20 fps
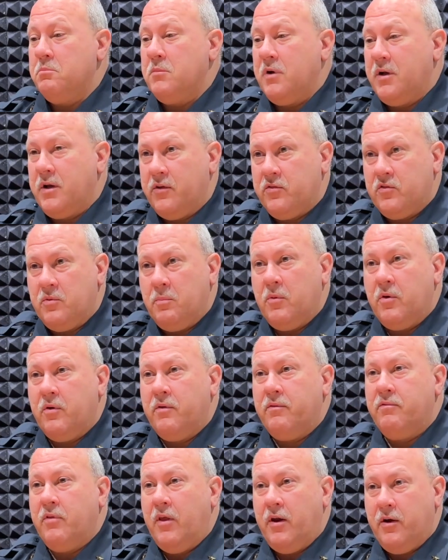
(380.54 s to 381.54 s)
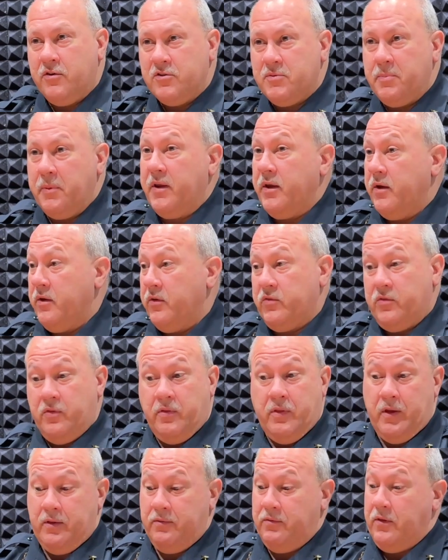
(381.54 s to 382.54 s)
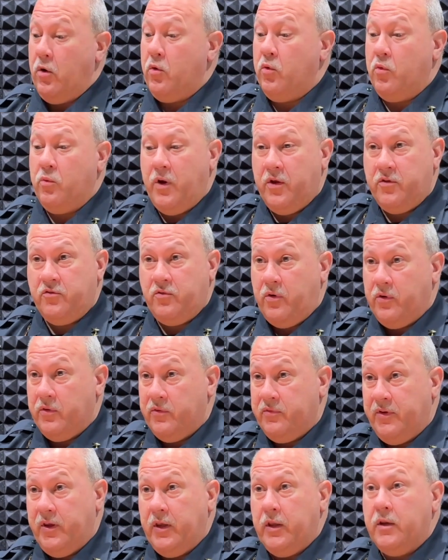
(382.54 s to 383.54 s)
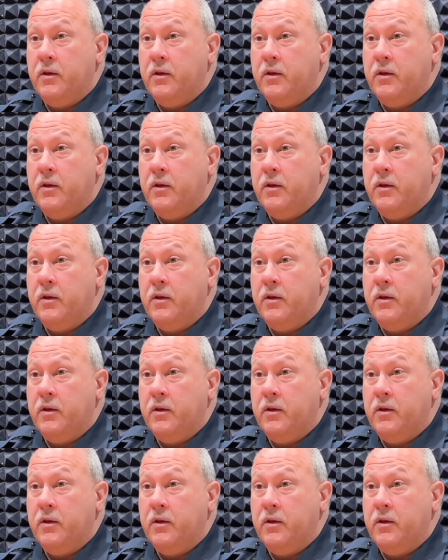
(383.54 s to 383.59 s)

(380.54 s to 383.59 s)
a customer of theirs because the whole restaurant is vegan.